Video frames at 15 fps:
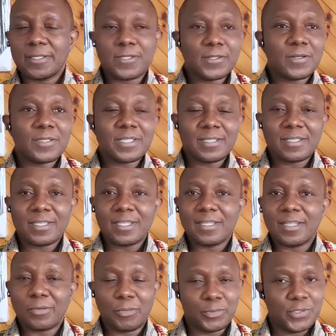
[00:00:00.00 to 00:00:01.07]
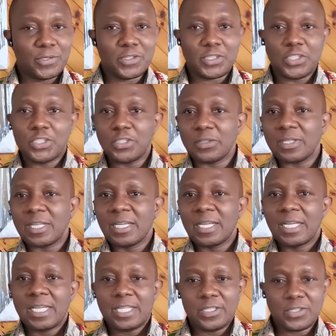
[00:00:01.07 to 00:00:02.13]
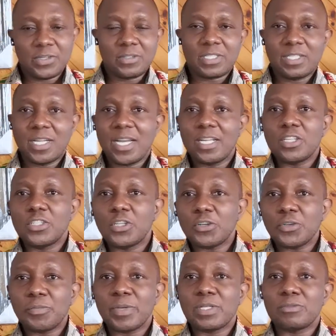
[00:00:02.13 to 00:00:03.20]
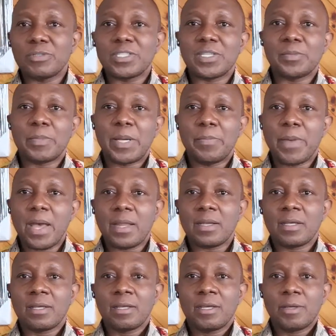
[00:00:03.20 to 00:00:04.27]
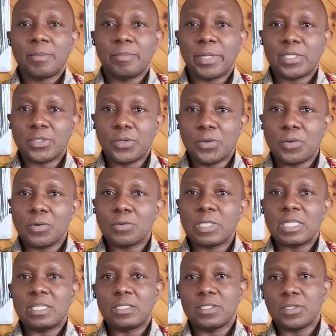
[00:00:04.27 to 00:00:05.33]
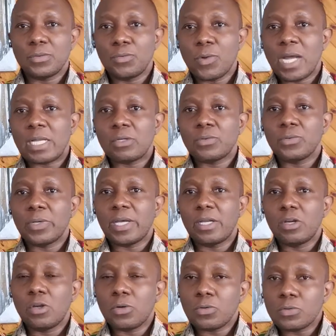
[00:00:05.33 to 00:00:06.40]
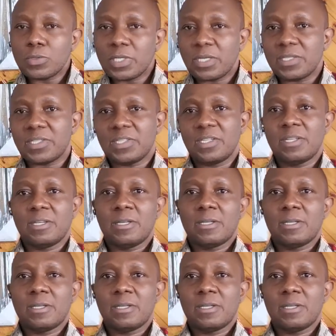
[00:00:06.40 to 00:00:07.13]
It's not the Constitution, it's not in any document written by man, but God is the one who endows us